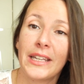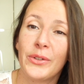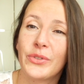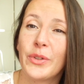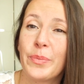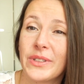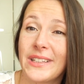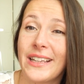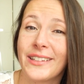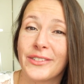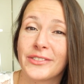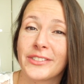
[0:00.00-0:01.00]
I use the
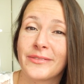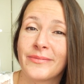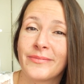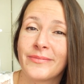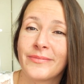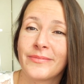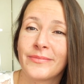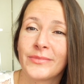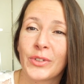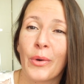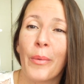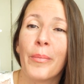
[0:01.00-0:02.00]
possessive.
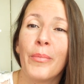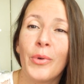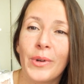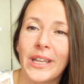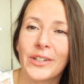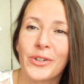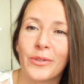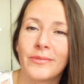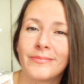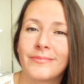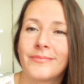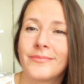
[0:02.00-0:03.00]
So, mon gadjo.
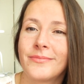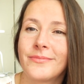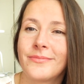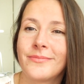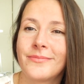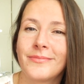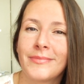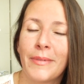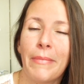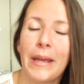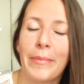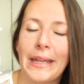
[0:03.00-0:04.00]

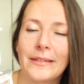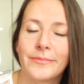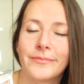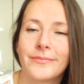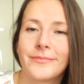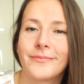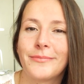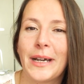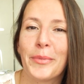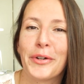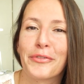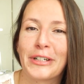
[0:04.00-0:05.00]
My man.
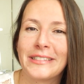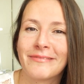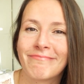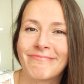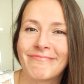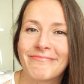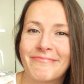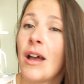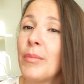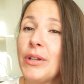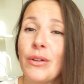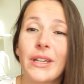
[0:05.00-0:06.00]
My boyfriend.
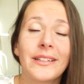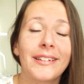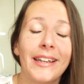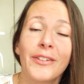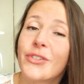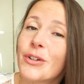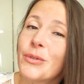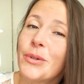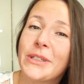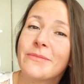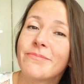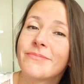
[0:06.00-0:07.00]
But you can say it for a
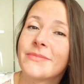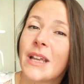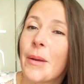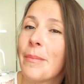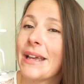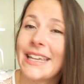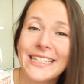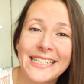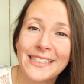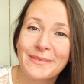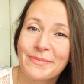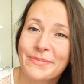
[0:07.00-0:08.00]
woman. Ma
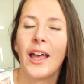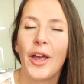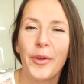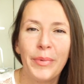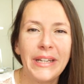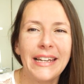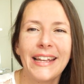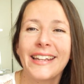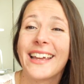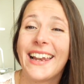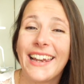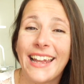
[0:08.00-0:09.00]
gadji. A bit
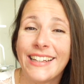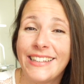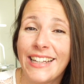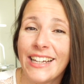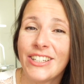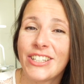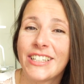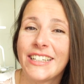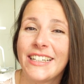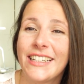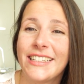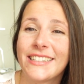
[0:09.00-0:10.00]
like la dèche,
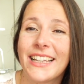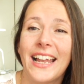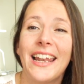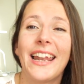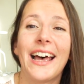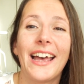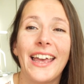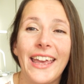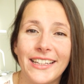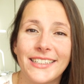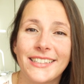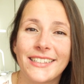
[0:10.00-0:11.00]
it is la
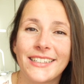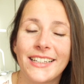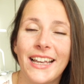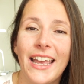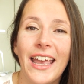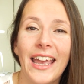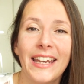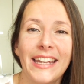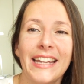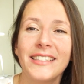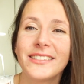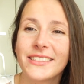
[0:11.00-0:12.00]
hesse. And
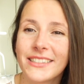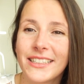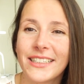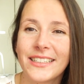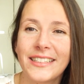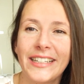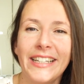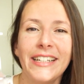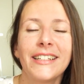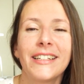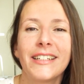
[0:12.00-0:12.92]
again, see,